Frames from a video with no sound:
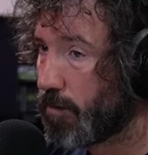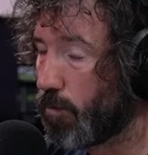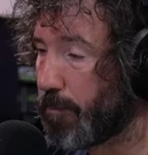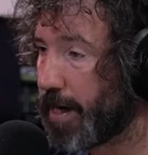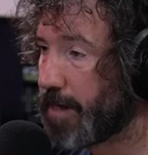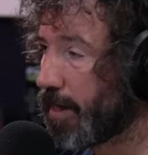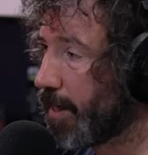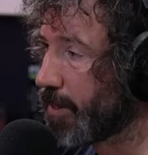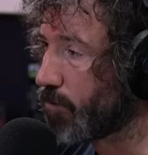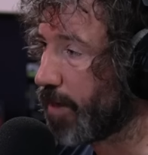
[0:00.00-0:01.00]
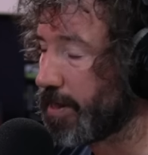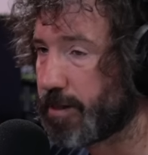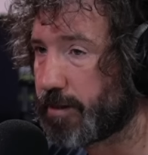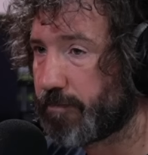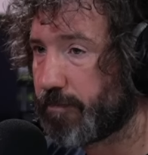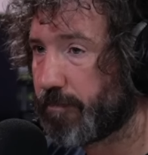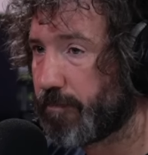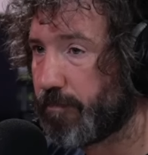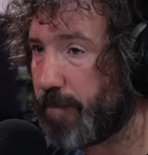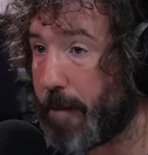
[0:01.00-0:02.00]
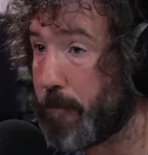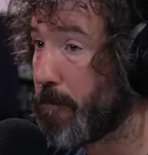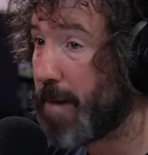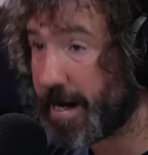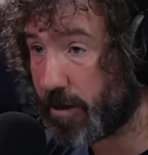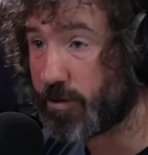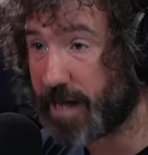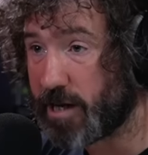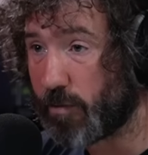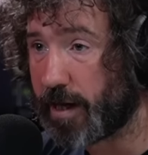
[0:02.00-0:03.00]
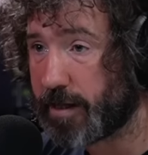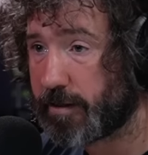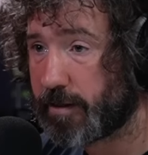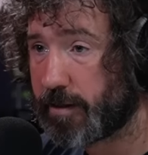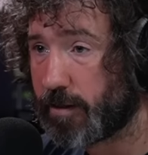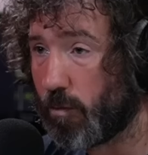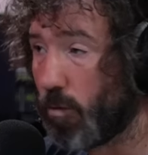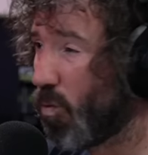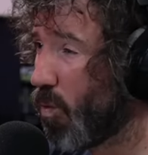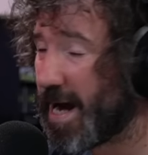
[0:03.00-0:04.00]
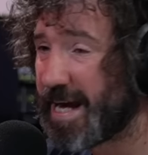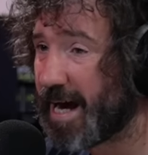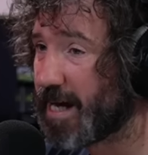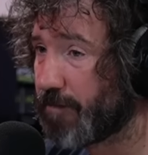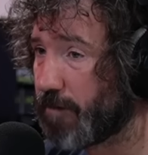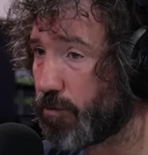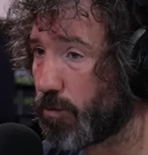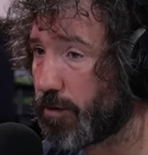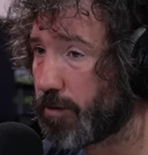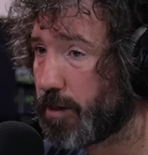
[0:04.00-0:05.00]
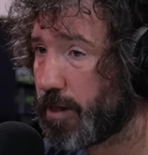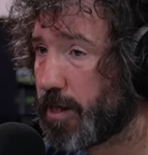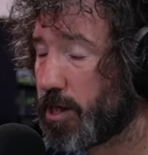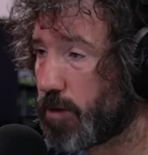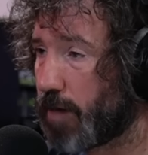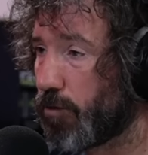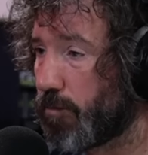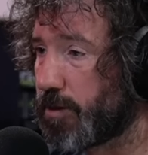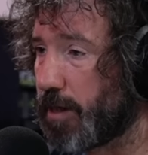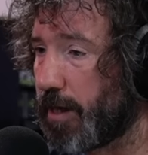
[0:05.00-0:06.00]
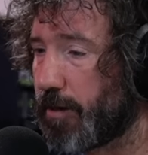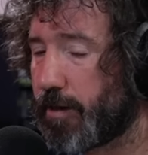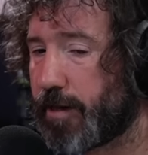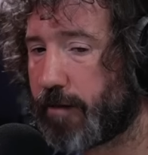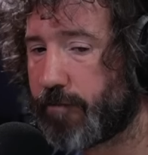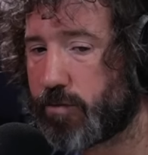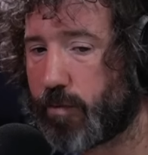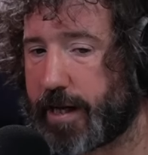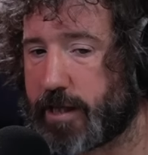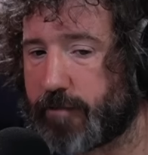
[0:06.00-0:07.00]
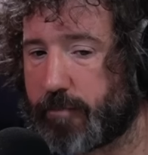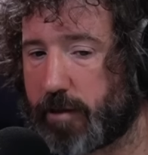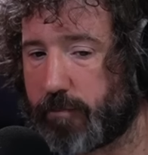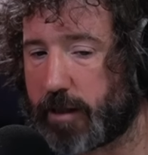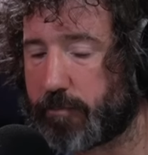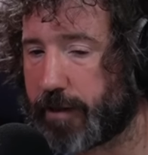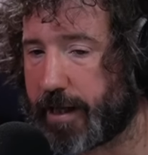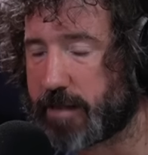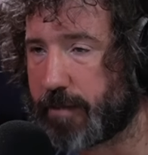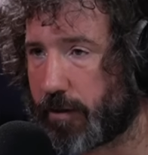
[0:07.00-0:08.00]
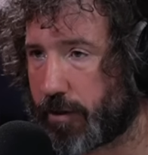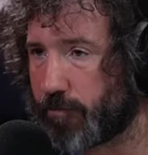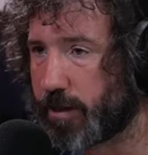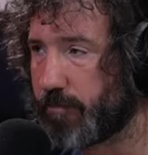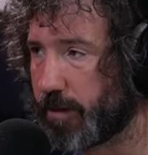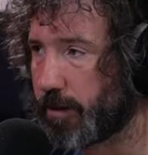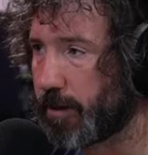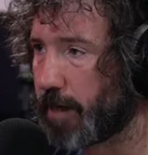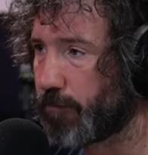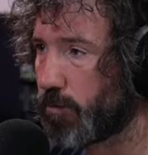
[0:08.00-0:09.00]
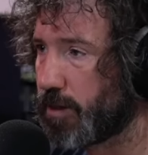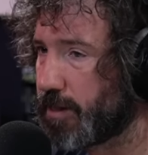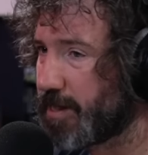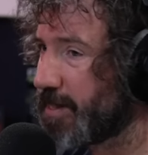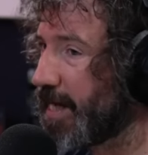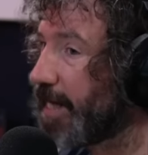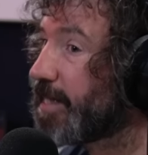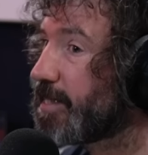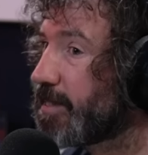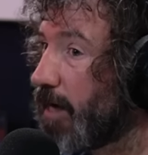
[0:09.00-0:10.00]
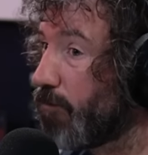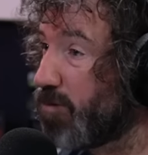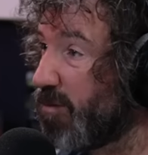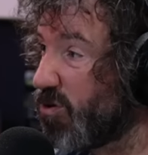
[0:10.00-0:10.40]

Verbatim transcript: We're paying the highest wages by miles anyway. We're way ahead of everyone. So I've upped it. I think the average wage of the Premier League player is about three million. I've upped it to six. I've pretty